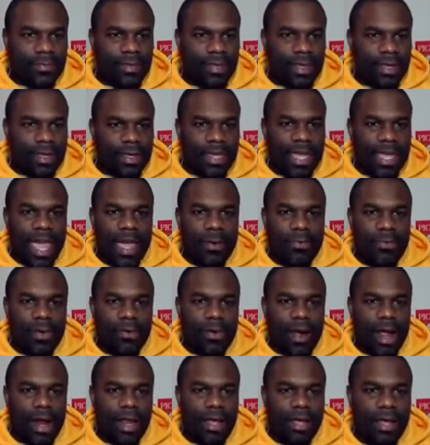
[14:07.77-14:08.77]
Cam, you
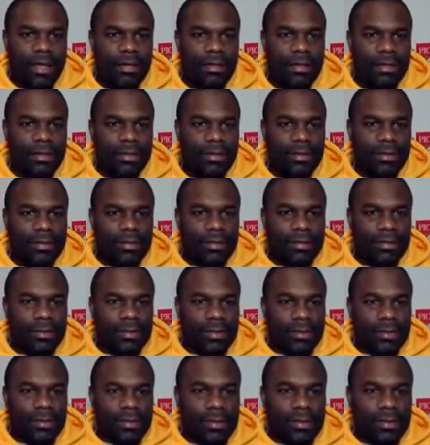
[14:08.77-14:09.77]
ready?
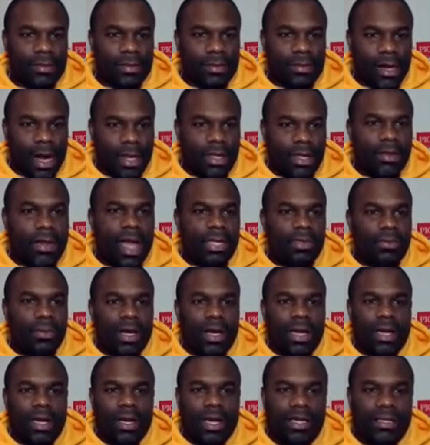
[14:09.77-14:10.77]
Are you guys
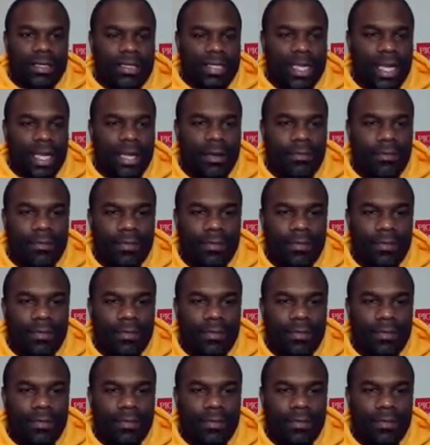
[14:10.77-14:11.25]
working as a team?